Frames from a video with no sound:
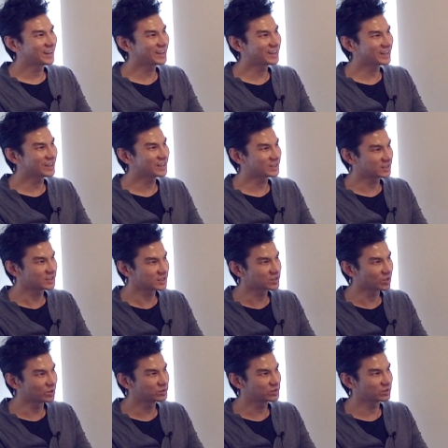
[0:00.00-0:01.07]
it
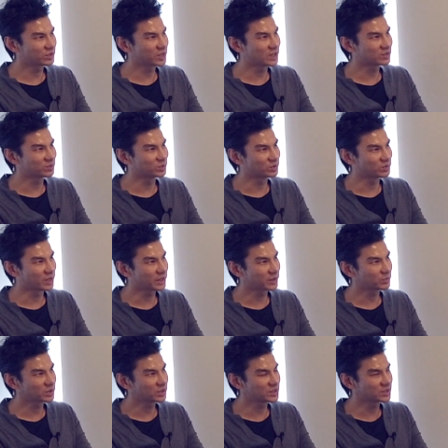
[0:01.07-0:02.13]
does hold you accountable,
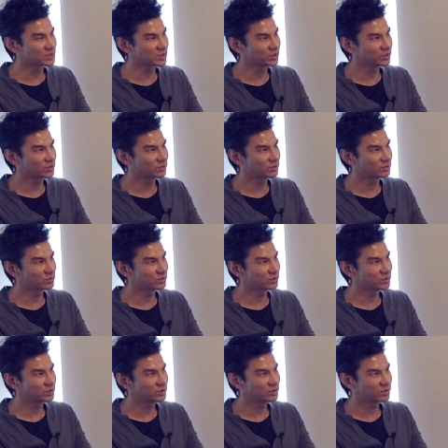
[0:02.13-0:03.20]
right? Because you
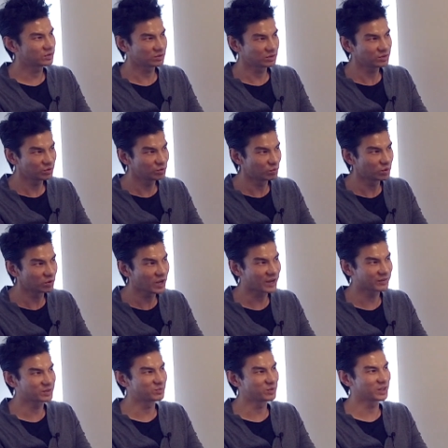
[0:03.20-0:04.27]
will
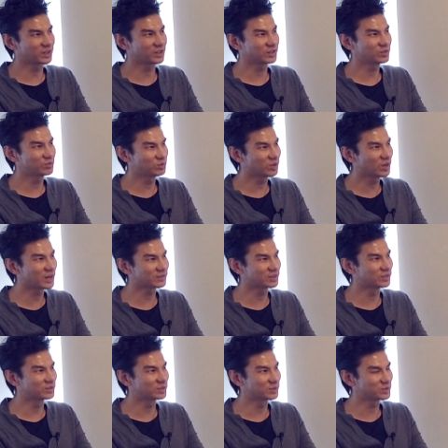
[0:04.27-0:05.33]
have
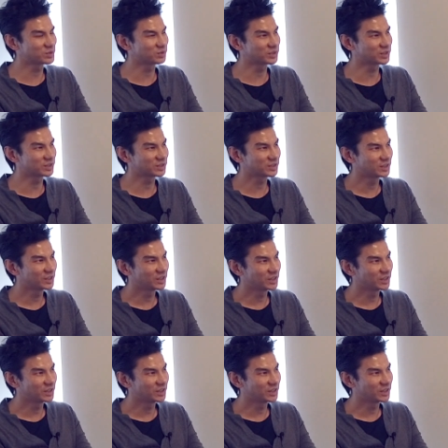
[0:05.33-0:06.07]
to own up to it,